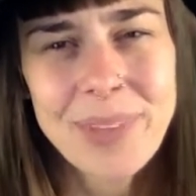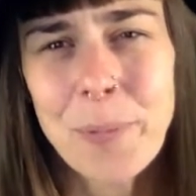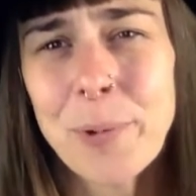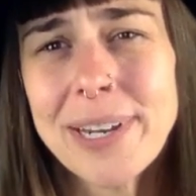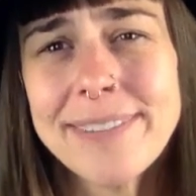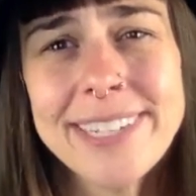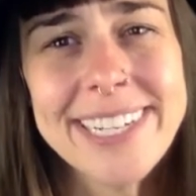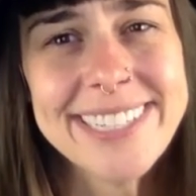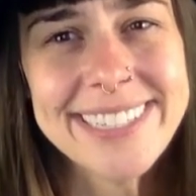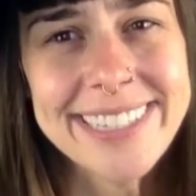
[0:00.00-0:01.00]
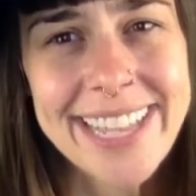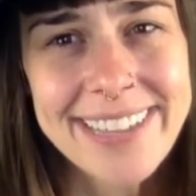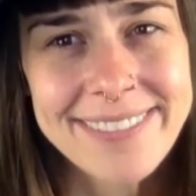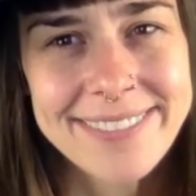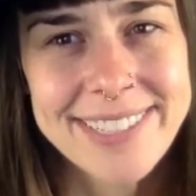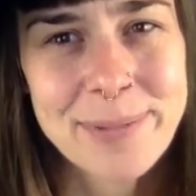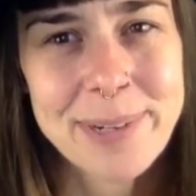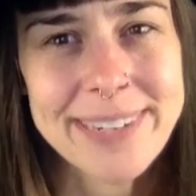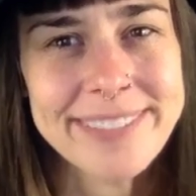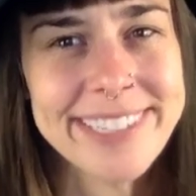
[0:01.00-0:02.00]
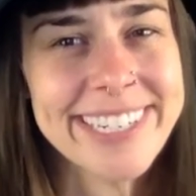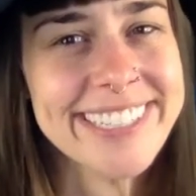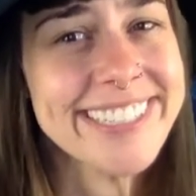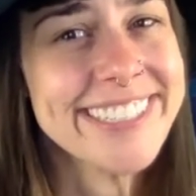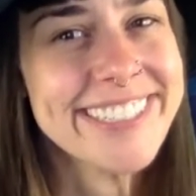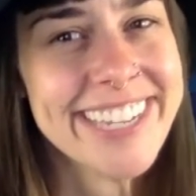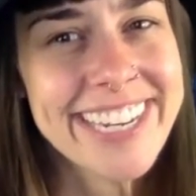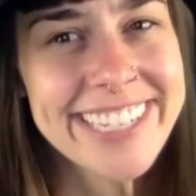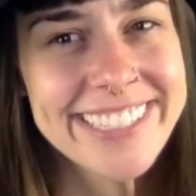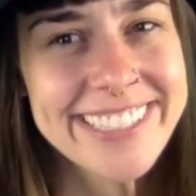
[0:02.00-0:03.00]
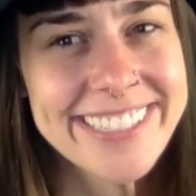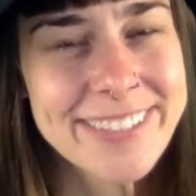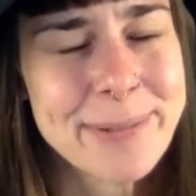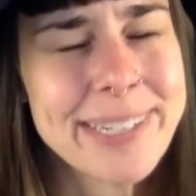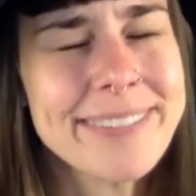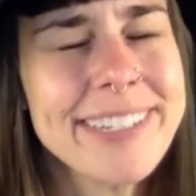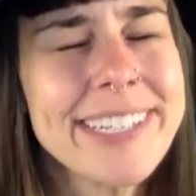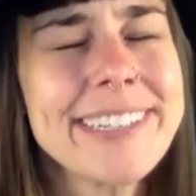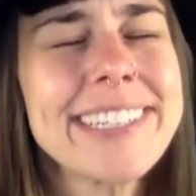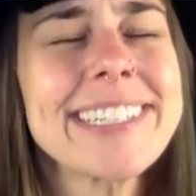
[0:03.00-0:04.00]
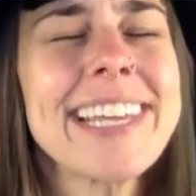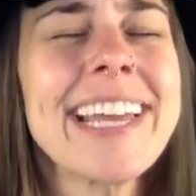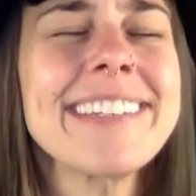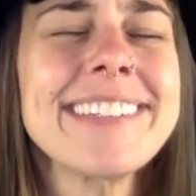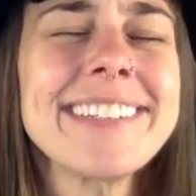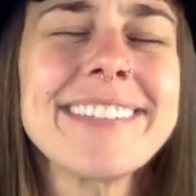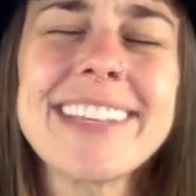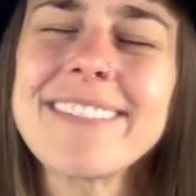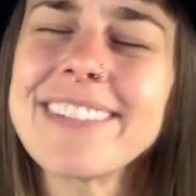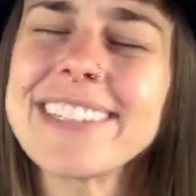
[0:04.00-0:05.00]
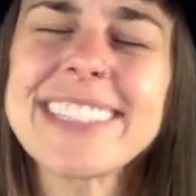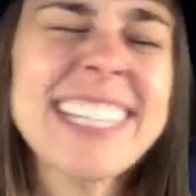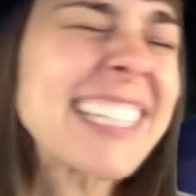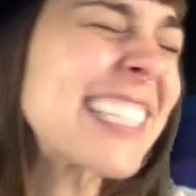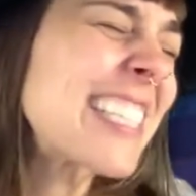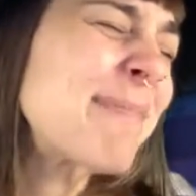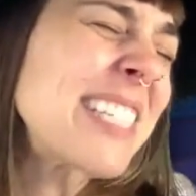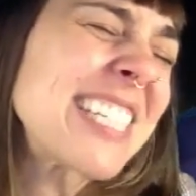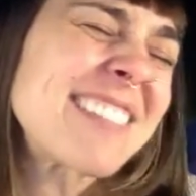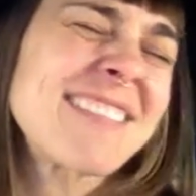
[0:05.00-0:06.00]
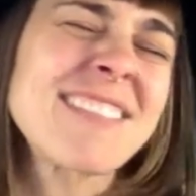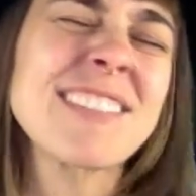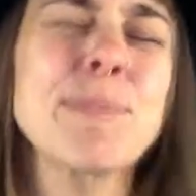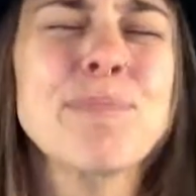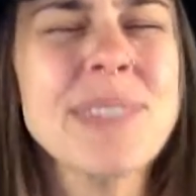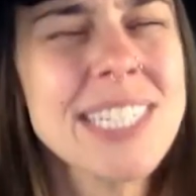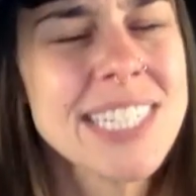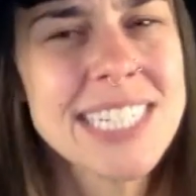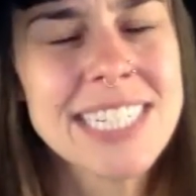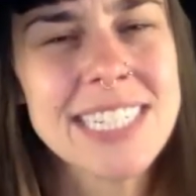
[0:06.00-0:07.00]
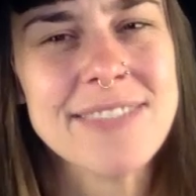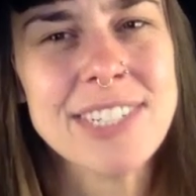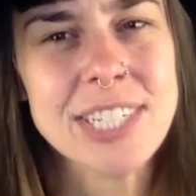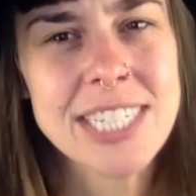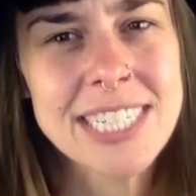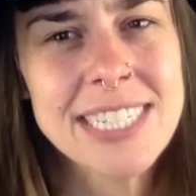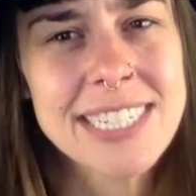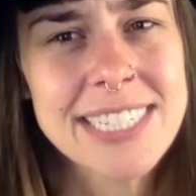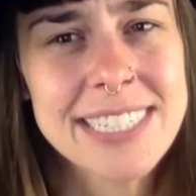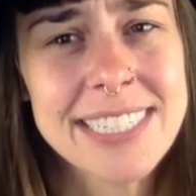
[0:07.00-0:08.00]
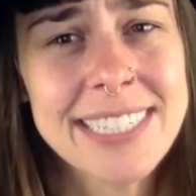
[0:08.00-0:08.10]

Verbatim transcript: Whatever has left, whatever has changed, whatever you're attached to that feels like it's being ripped out of your heart,